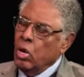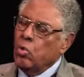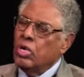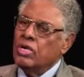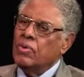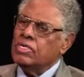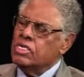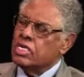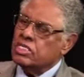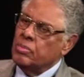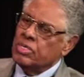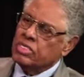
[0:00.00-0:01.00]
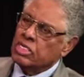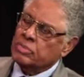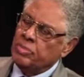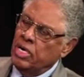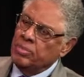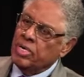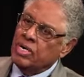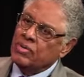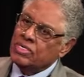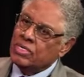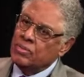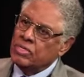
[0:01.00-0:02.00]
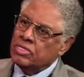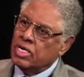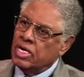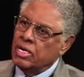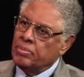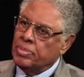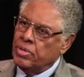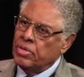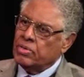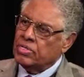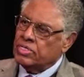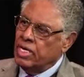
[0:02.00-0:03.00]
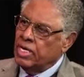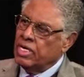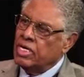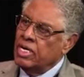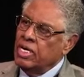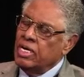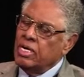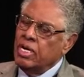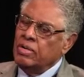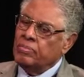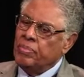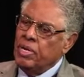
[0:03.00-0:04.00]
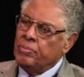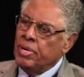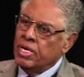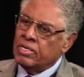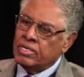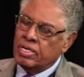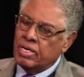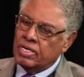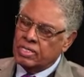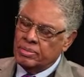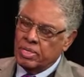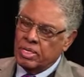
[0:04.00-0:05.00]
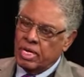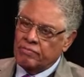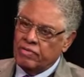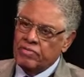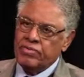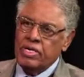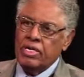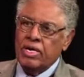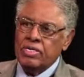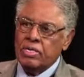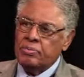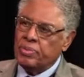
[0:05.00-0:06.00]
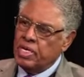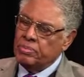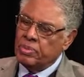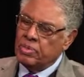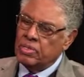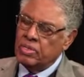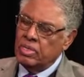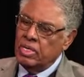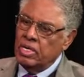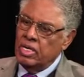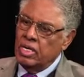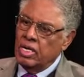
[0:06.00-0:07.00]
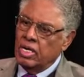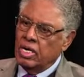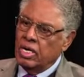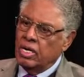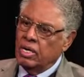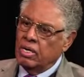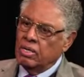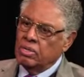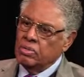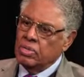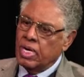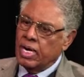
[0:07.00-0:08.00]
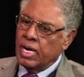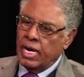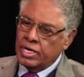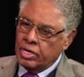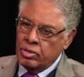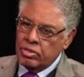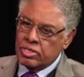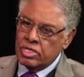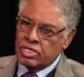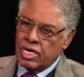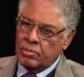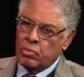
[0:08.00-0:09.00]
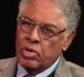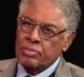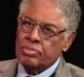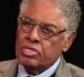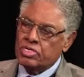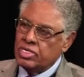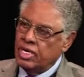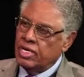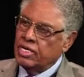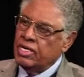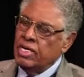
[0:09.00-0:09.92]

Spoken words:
Well, it wasn't so much an experiment, it was an empirical study. He picked something like 1,500 people who had IQs in the top 1%,